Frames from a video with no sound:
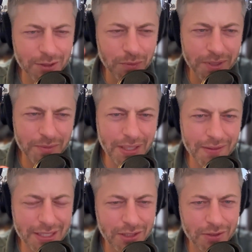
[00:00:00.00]
bit about
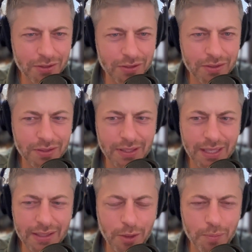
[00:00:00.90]
like your
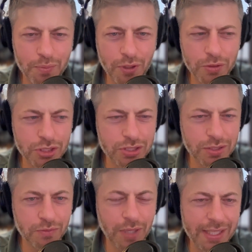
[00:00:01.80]
approach to
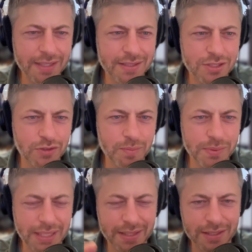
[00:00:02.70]
writing the
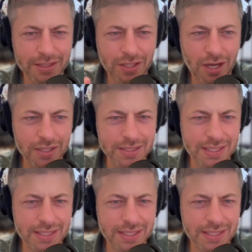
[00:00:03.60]
script and the songs? And is